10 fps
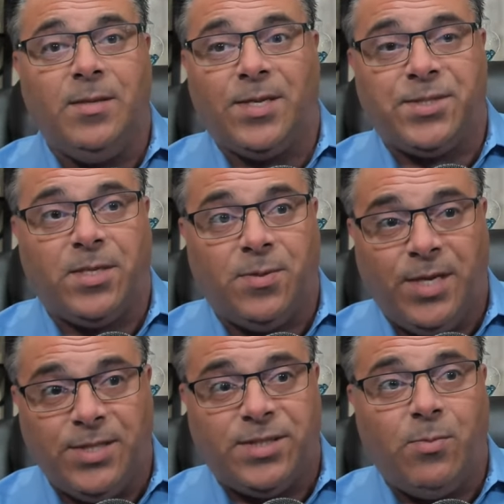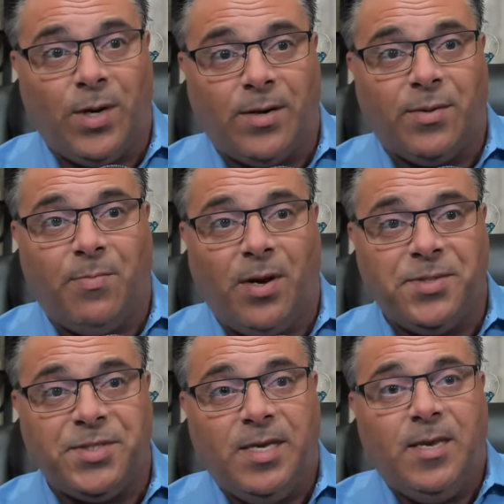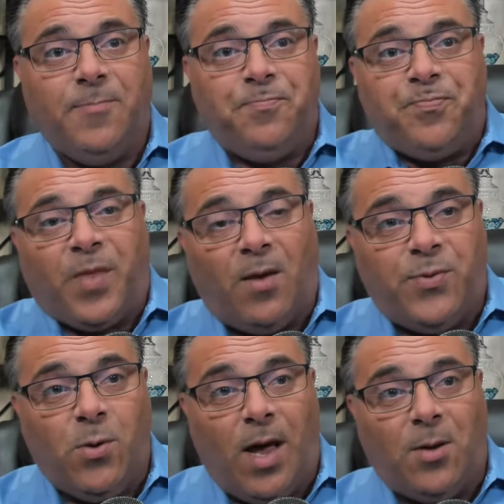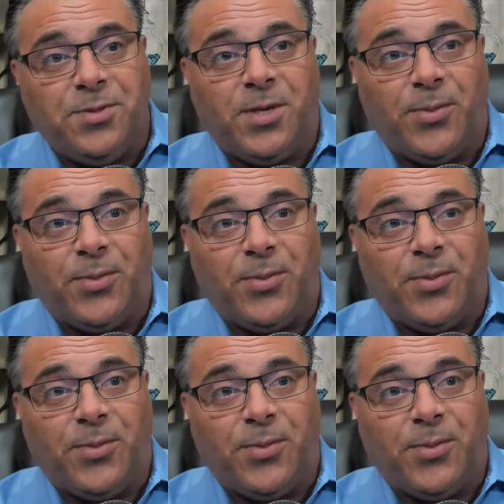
Let's see, DC went on a bus, a few housing